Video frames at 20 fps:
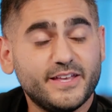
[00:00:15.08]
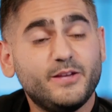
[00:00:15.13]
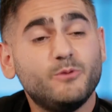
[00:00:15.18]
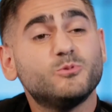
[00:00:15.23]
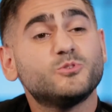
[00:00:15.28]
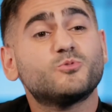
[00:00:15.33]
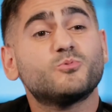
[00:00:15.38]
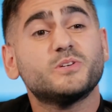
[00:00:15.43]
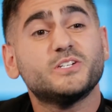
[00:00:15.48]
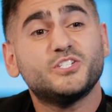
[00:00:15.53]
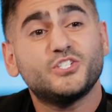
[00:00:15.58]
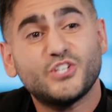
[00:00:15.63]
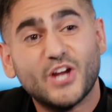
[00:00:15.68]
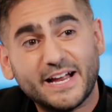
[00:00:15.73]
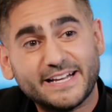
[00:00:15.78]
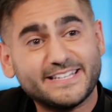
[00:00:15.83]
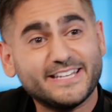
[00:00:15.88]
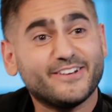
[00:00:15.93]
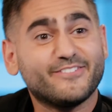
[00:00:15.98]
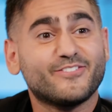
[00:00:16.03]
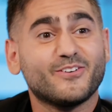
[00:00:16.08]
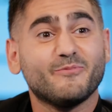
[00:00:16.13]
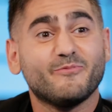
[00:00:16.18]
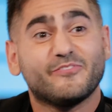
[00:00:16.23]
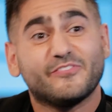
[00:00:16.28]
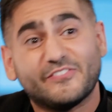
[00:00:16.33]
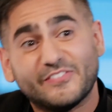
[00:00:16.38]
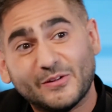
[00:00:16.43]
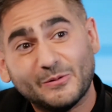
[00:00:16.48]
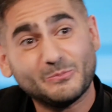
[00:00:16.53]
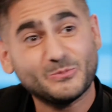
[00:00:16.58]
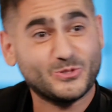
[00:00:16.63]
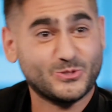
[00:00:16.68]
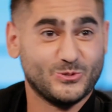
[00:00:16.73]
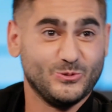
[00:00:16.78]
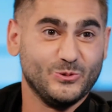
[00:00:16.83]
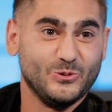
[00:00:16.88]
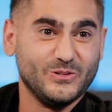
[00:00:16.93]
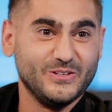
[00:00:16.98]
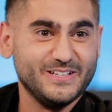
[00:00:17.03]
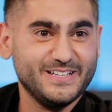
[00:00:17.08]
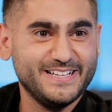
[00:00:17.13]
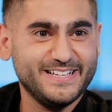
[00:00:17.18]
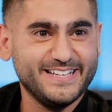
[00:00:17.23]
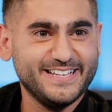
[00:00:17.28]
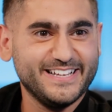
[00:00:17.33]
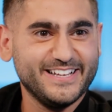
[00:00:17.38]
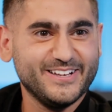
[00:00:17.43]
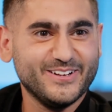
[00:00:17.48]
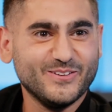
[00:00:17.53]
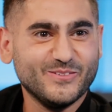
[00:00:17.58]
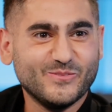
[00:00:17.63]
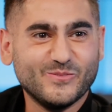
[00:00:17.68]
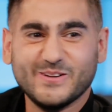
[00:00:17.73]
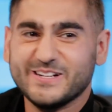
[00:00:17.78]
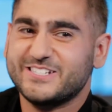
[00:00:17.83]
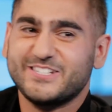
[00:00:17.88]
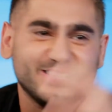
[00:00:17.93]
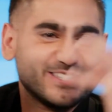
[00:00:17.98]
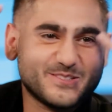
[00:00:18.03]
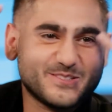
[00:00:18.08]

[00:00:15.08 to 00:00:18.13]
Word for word: He was rejected from film school, which